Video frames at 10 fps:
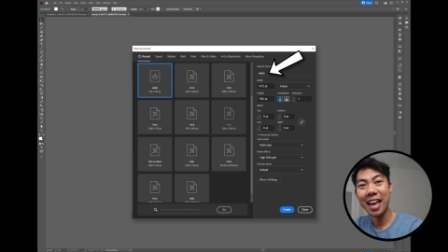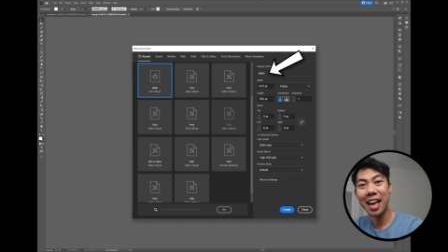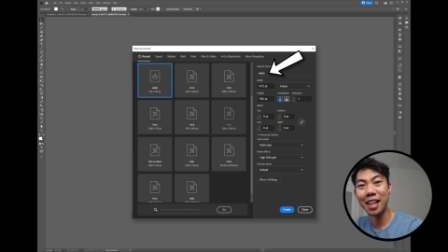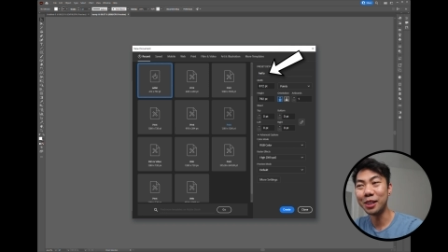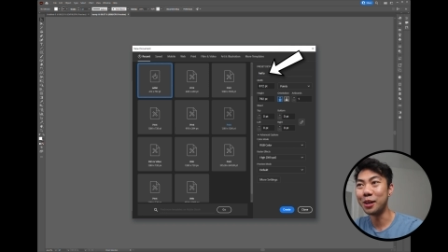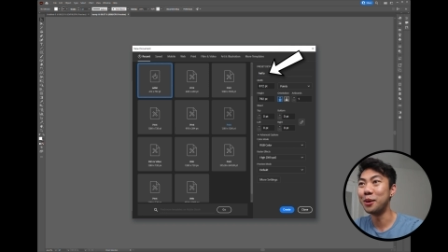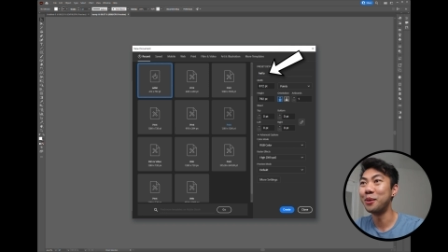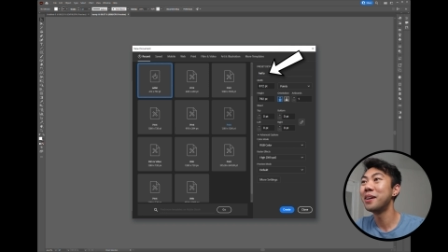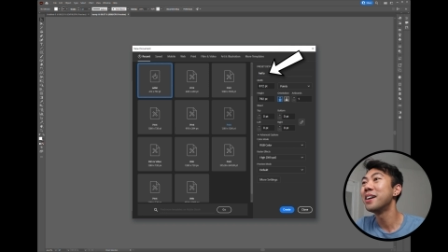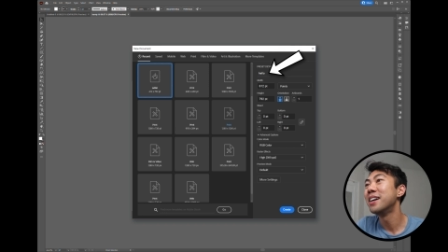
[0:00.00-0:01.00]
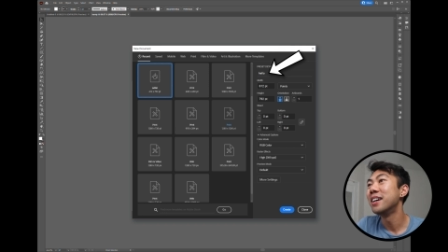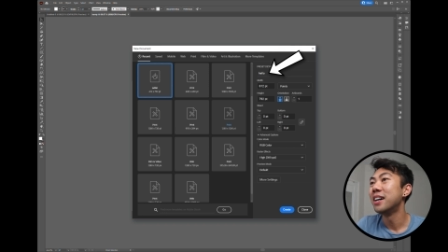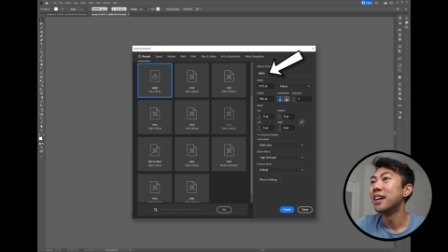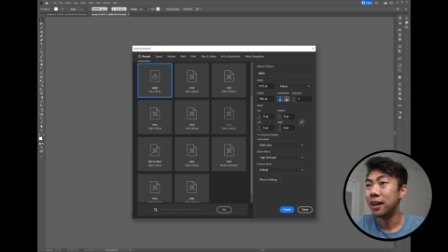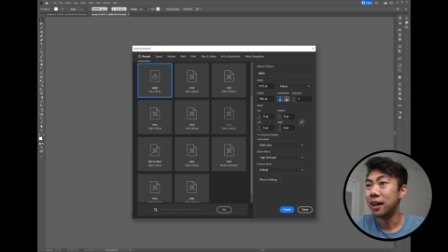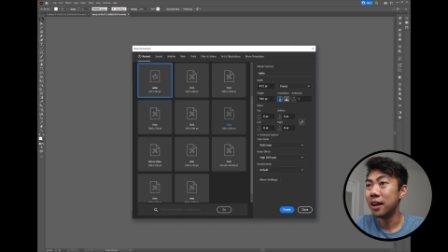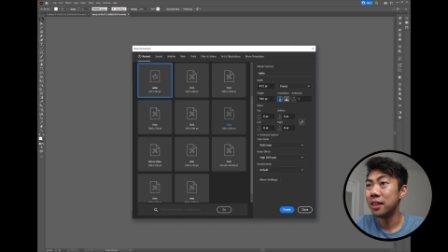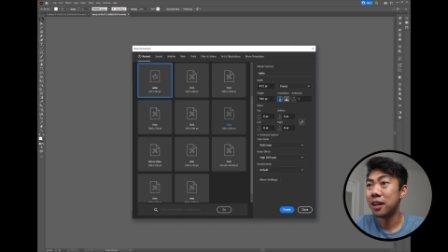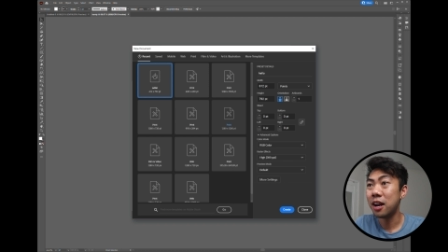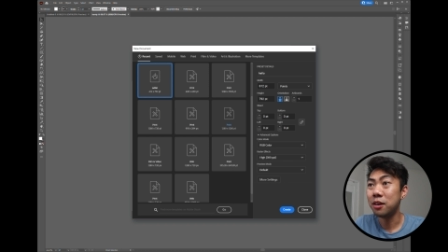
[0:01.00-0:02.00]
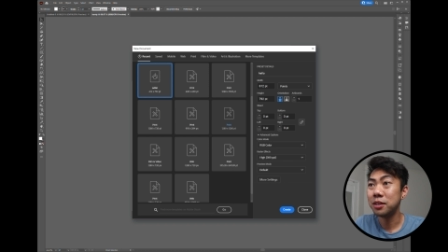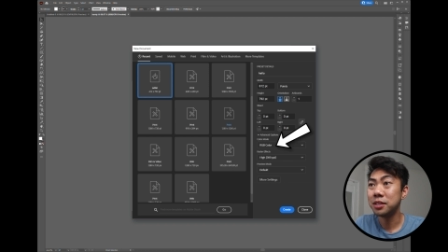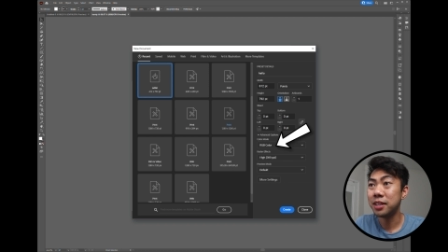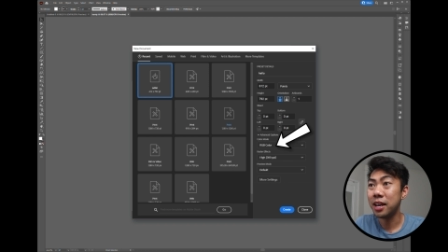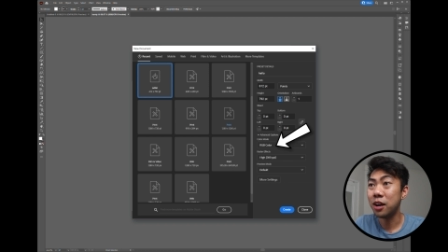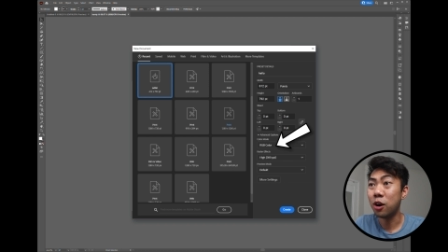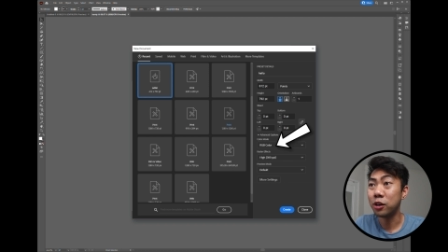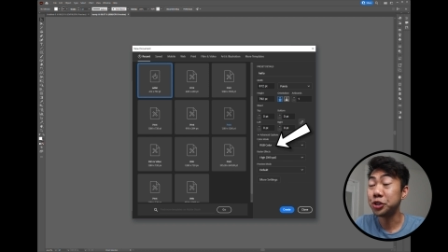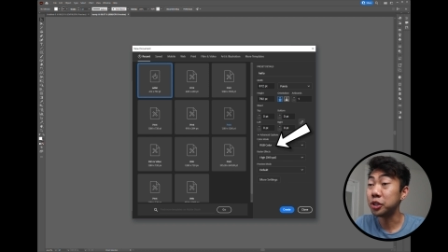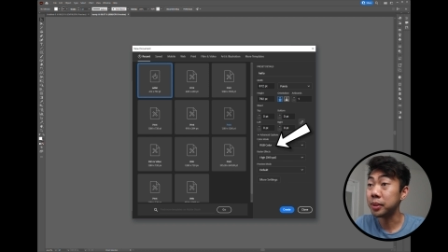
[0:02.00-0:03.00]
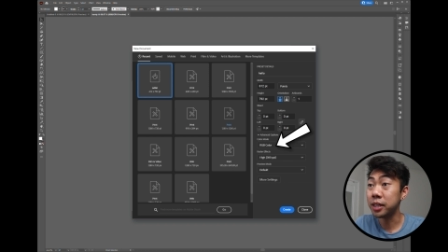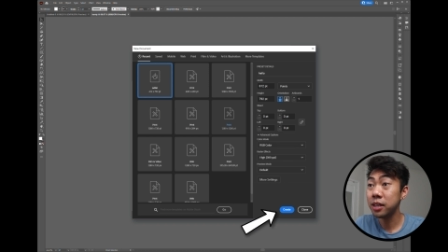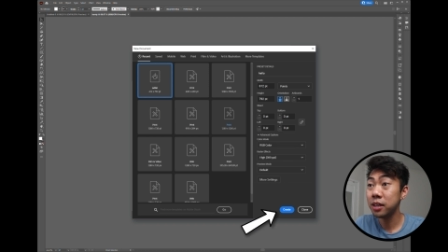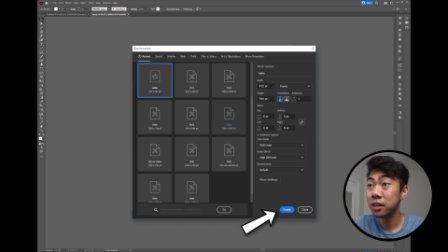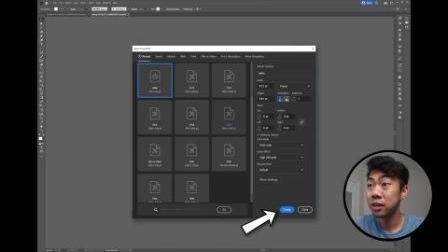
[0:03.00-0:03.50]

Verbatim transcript: Hello. Uh, and then I always say R G B.